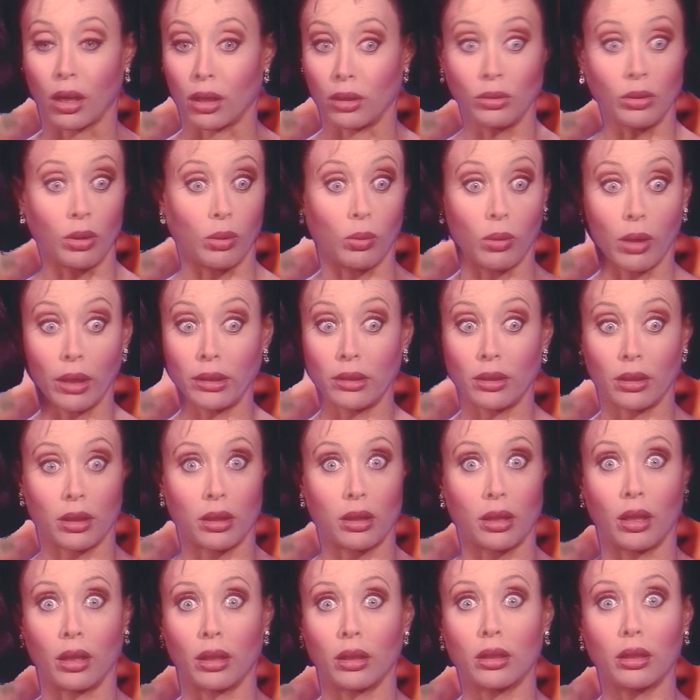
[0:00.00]
I don't know what to
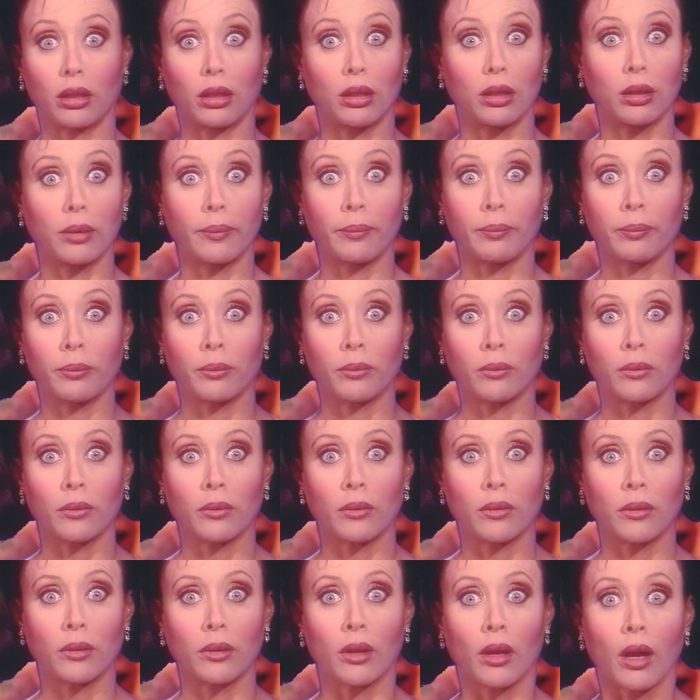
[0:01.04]
think.
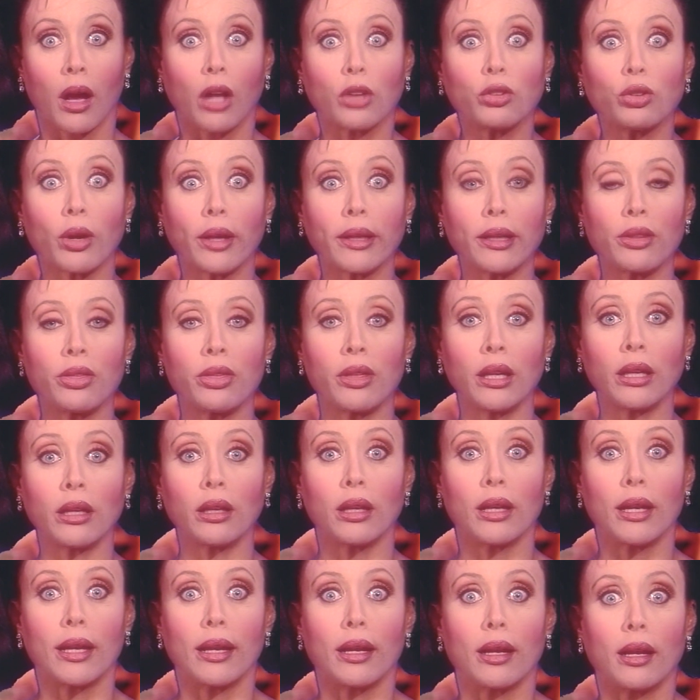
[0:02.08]
I'll try to
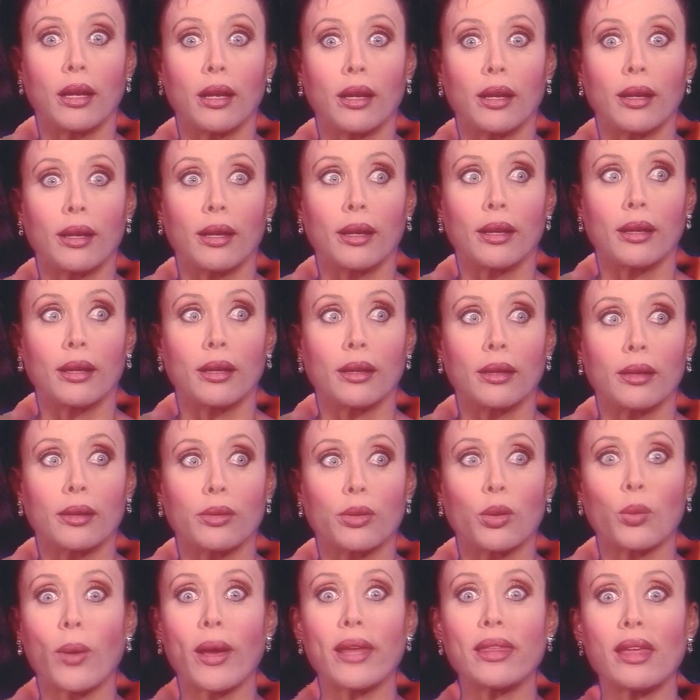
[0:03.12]
think
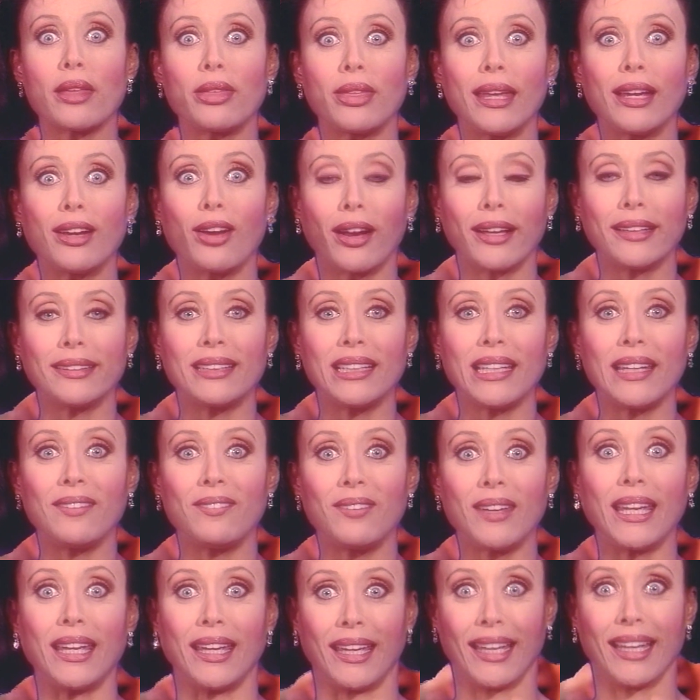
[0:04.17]
the way they think on
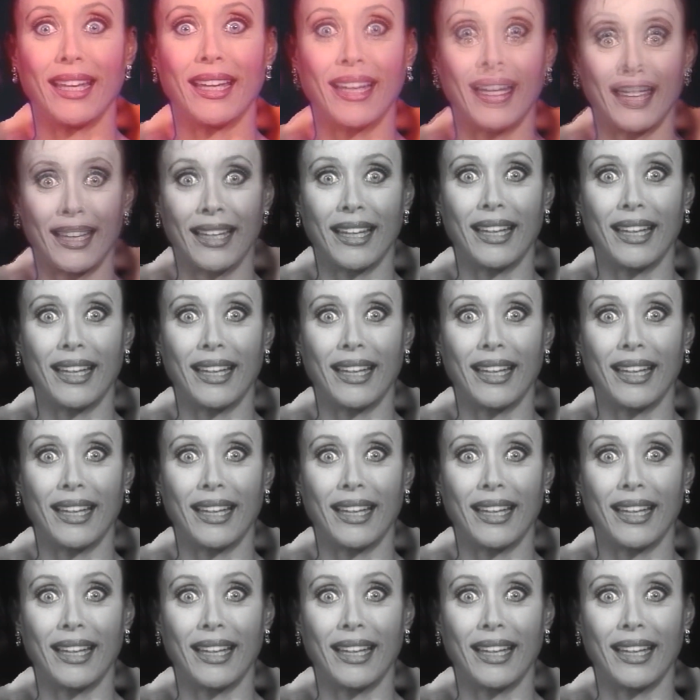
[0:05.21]
TV.